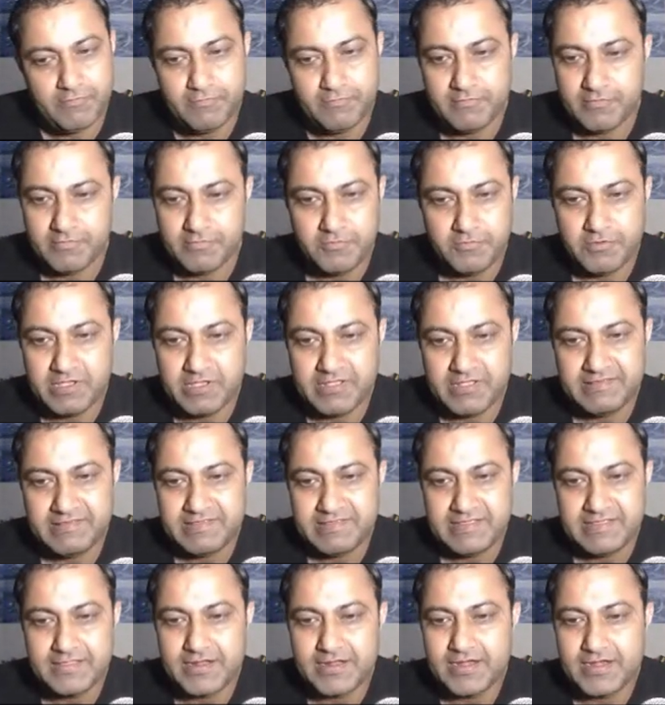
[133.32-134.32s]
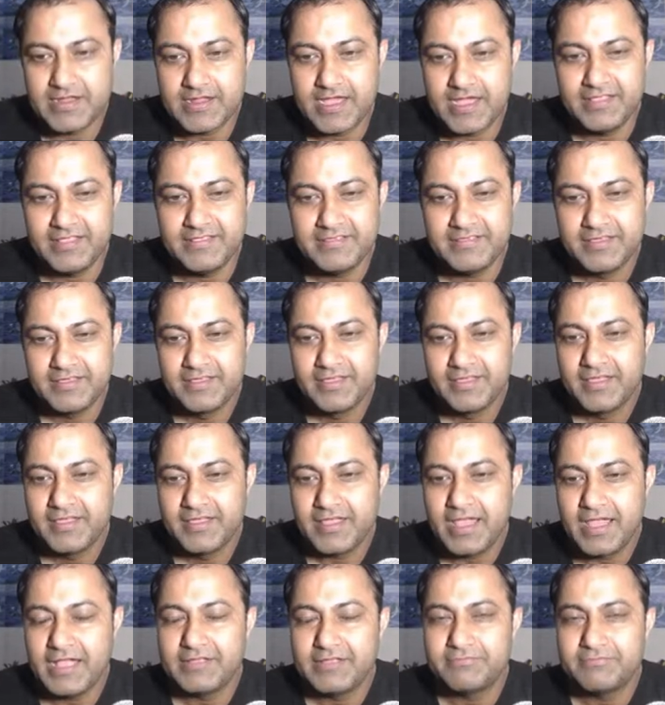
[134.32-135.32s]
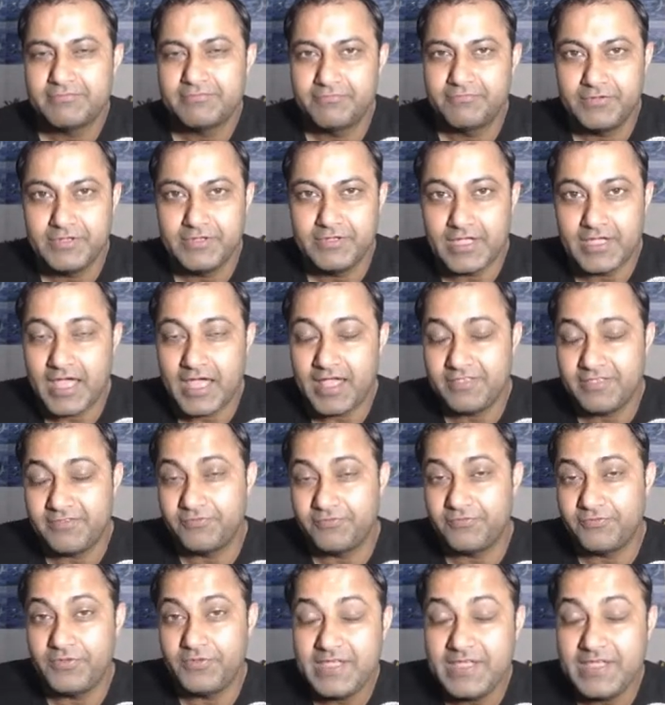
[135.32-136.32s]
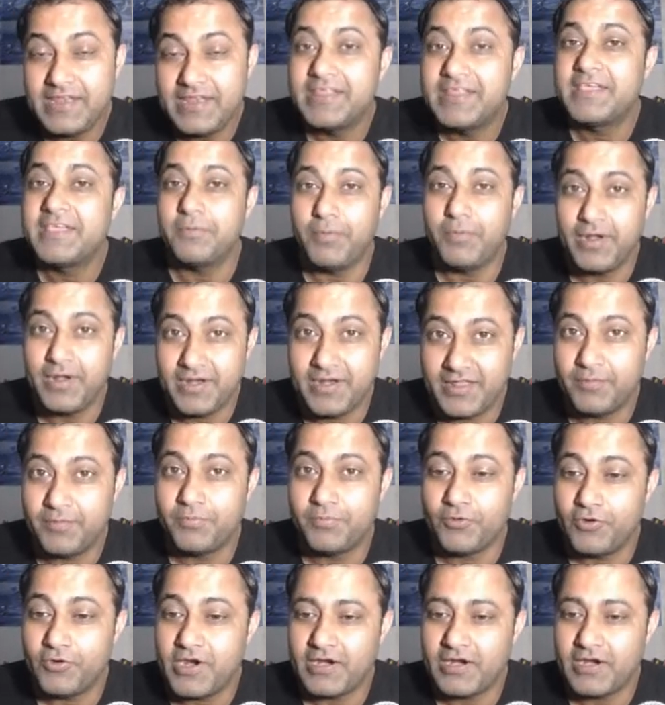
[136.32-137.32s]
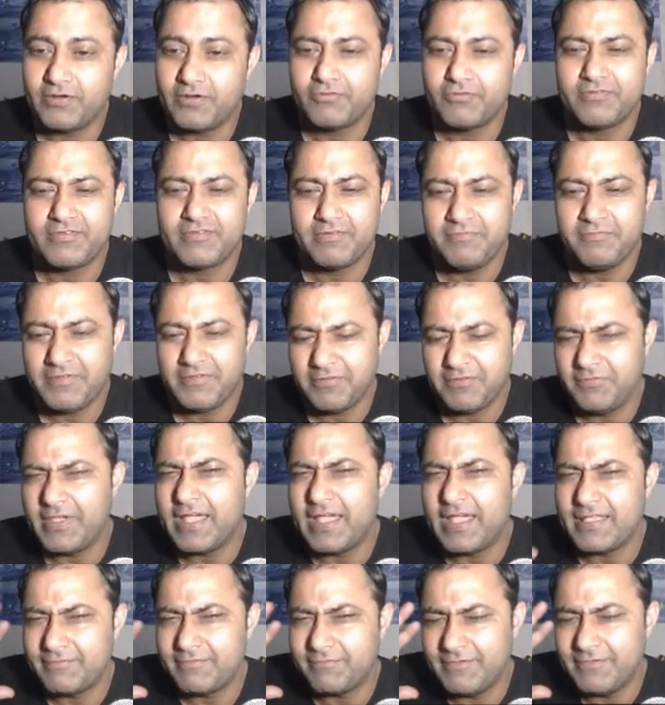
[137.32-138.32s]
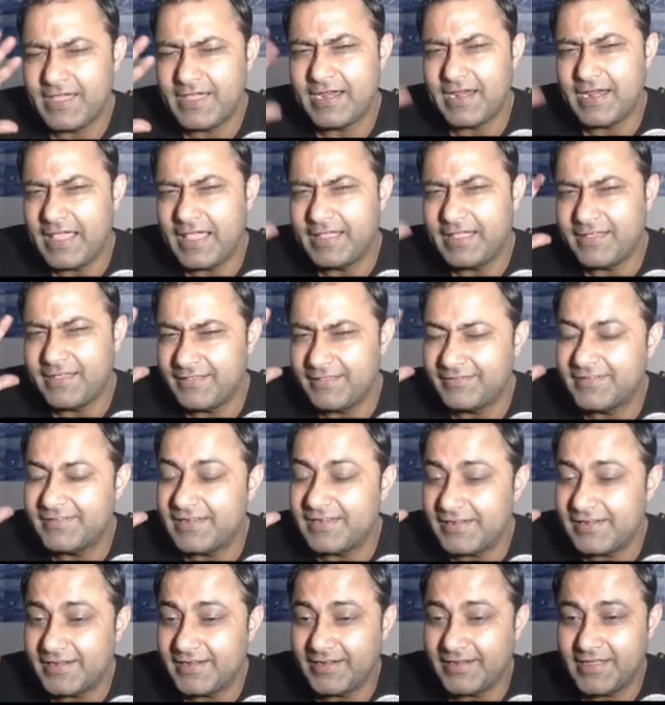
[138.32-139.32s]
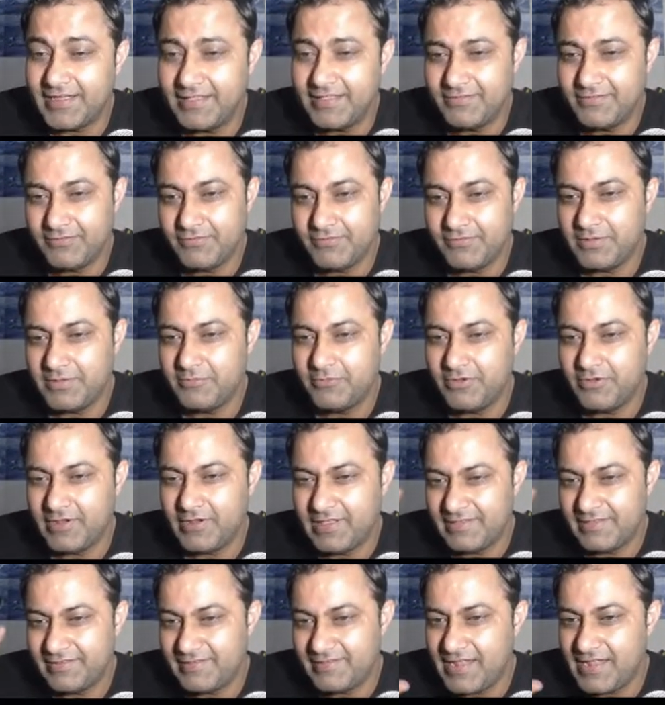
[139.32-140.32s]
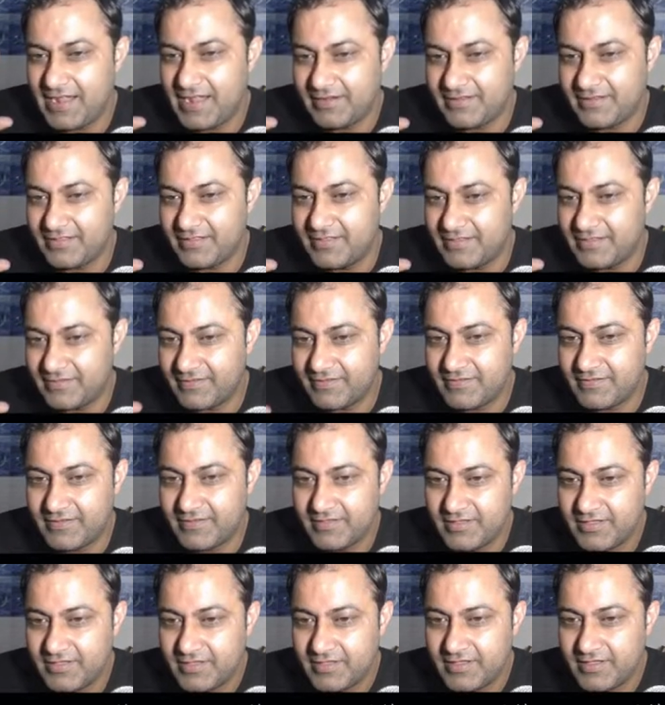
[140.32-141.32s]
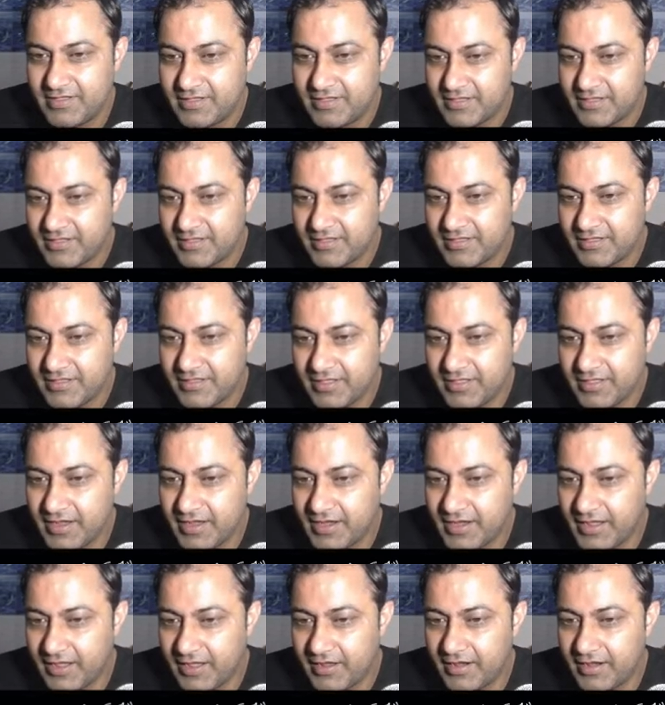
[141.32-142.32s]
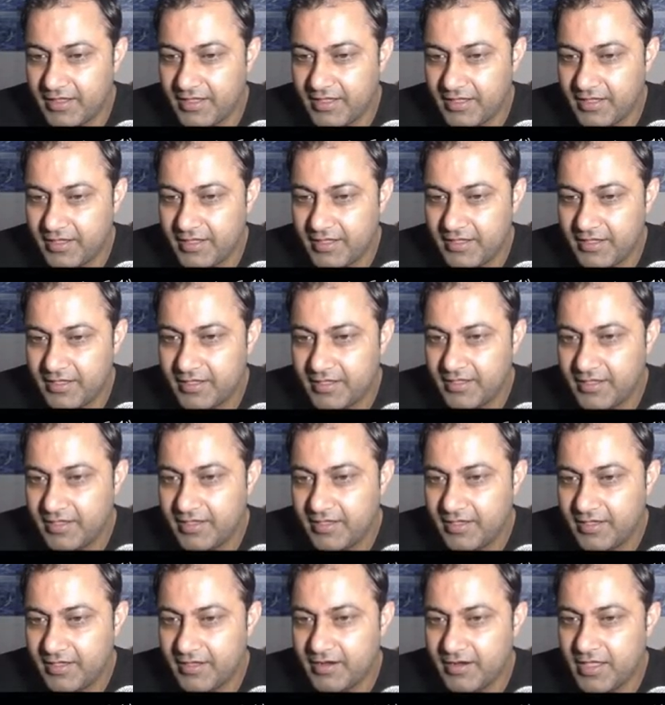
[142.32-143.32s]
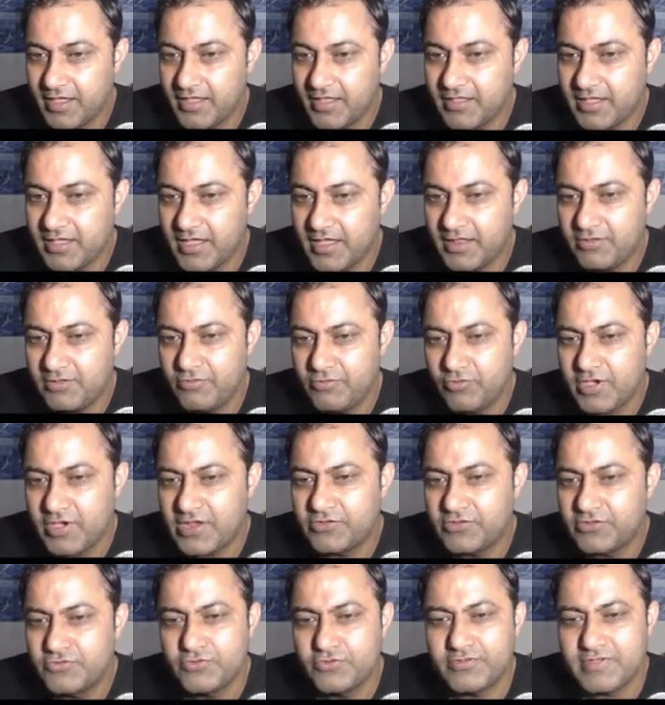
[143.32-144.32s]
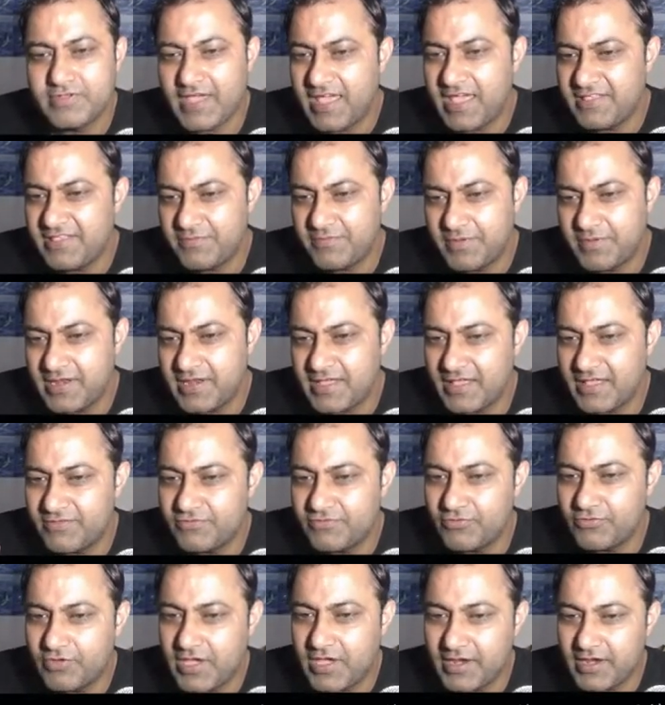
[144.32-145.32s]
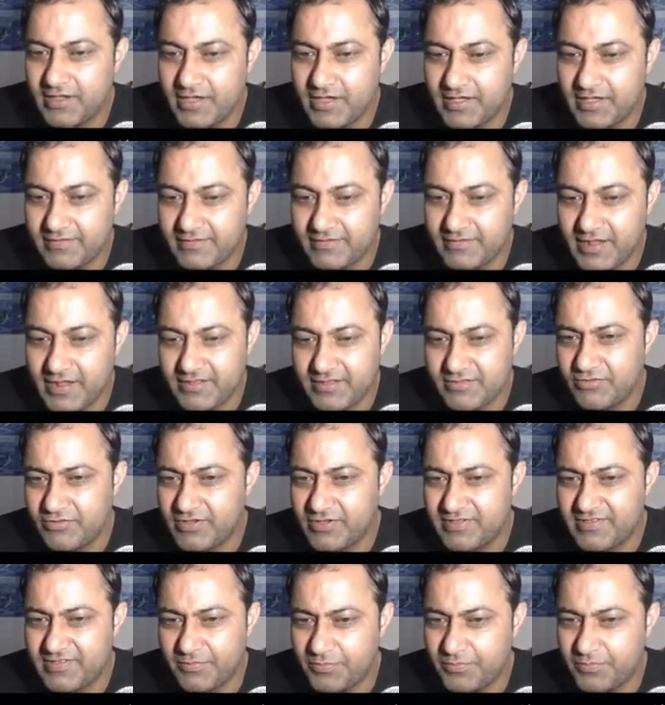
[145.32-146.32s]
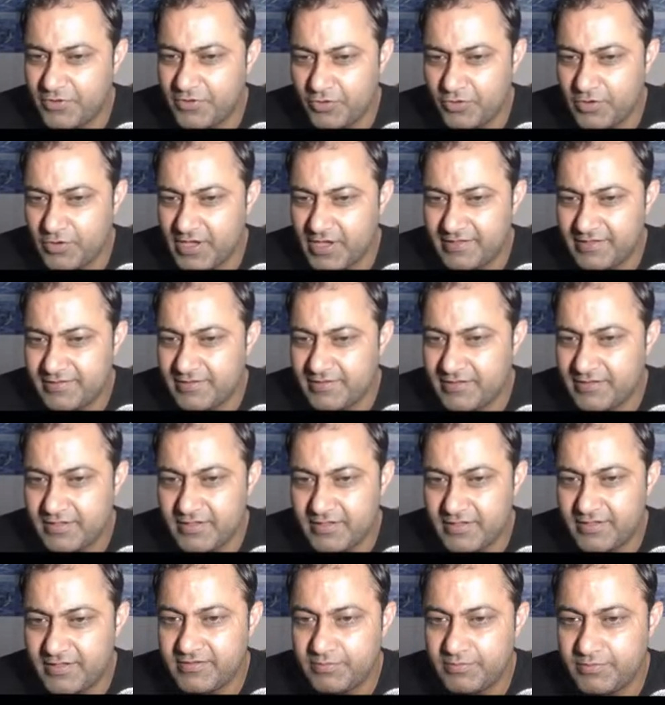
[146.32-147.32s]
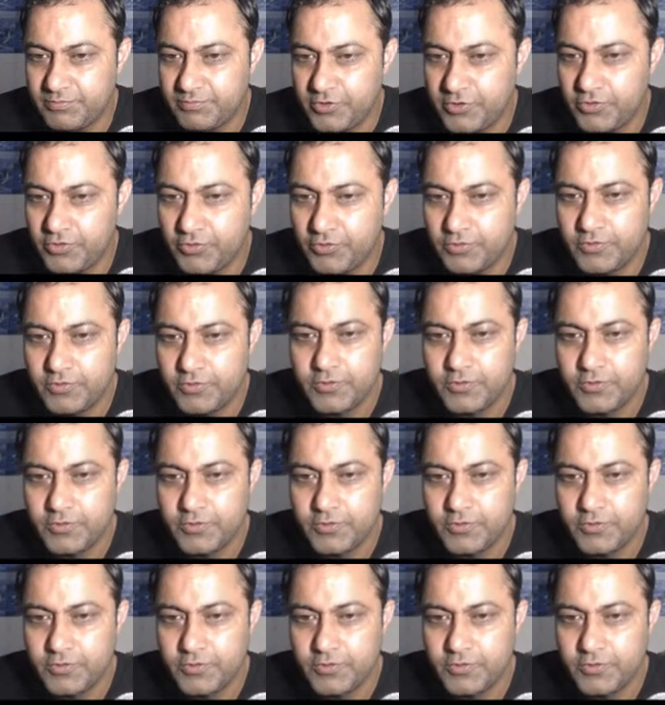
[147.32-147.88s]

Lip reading: You can see that, guys, as we recommend the product, so somewhere we are like consultant, guys. So I'm gonna select this category, right? And you can choose as many as you can, guys, right? So it's up to you, guys. It's up to you.